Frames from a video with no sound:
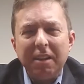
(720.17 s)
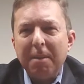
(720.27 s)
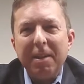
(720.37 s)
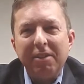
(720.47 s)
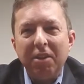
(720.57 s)
I
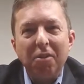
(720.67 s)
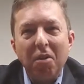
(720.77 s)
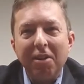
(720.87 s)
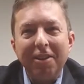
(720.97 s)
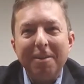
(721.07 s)
bet you a
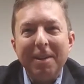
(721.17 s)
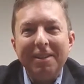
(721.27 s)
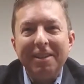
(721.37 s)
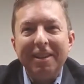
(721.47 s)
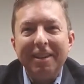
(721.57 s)
quarter, I
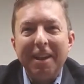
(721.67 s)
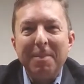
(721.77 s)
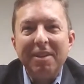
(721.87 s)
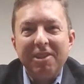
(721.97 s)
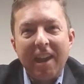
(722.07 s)
bet
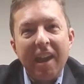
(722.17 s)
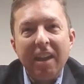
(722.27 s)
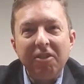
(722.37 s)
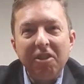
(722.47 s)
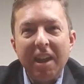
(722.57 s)
you a
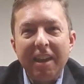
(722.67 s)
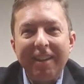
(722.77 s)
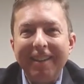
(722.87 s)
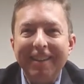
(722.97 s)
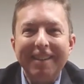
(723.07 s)
handshake,
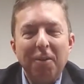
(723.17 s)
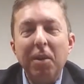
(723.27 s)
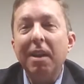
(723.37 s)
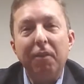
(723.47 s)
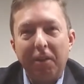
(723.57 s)

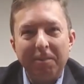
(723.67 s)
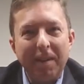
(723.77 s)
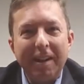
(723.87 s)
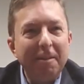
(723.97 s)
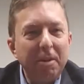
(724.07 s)
whatever.
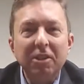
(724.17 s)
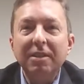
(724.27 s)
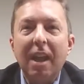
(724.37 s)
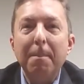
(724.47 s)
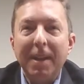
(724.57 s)

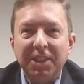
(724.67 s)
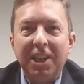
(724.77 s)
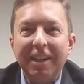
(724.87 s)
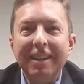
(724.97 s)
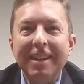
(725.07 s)
I bet
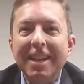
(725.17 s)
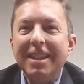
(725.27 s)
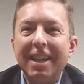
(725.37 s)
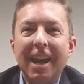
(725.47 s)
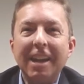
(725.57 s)
you
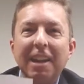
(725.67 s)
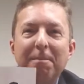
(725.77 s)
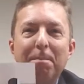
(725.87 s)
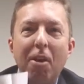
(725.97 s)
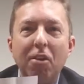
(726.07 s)
that I can
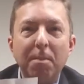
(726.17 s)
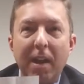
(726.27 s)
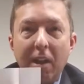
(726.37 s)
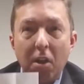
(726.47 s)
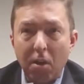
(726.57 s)
poke
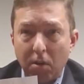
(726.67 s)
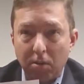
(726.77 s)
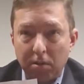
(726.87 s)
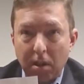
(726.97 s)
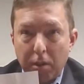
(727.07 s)
my head